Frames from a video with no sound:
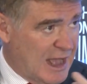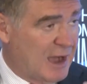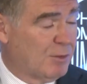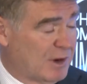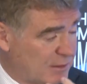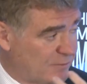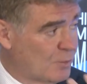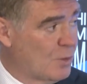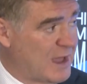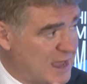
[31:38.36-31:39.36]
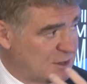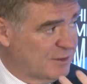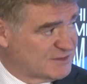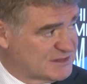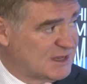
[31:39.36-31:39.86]
our way
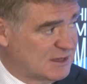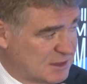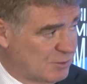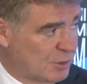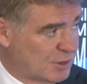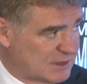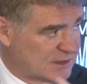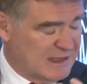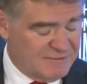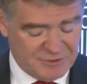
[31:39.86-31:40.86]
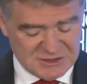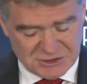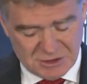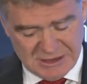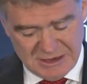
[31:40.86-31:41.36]
of seeing the world, and therefore
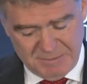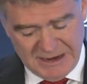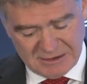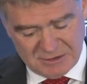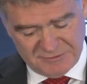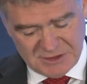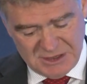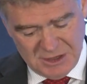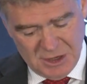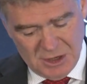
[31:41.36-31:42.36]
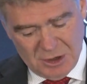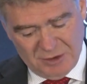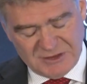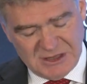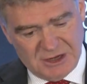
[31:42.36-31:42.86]
is certainly part of
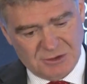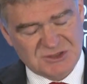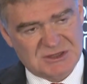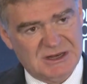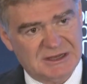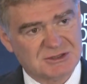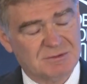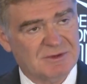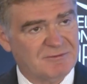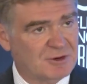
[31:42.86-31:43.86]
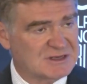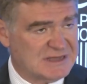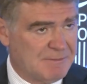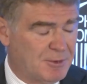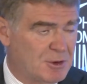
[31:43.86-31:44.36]
the reconciliation. But for
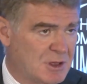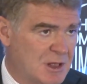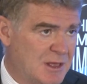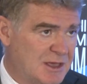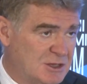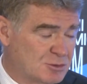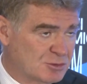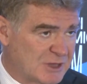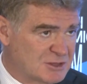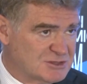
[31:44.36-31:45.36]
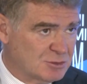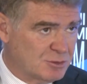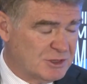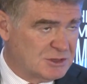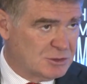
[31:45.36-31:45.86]
example, in
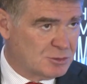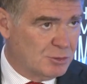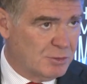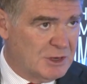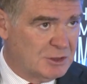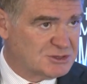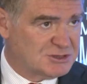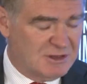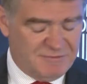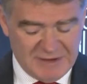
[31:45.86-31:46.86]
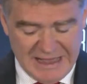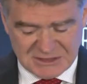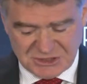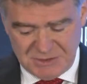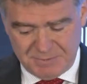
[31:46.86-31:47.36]
2022, we launched the
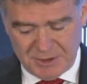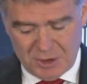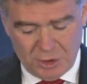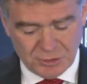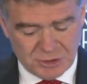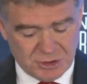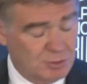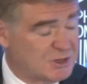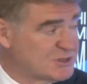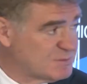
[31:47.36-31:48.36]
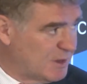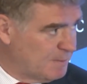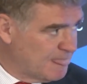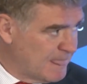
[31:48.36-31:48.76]
flagship on tourism,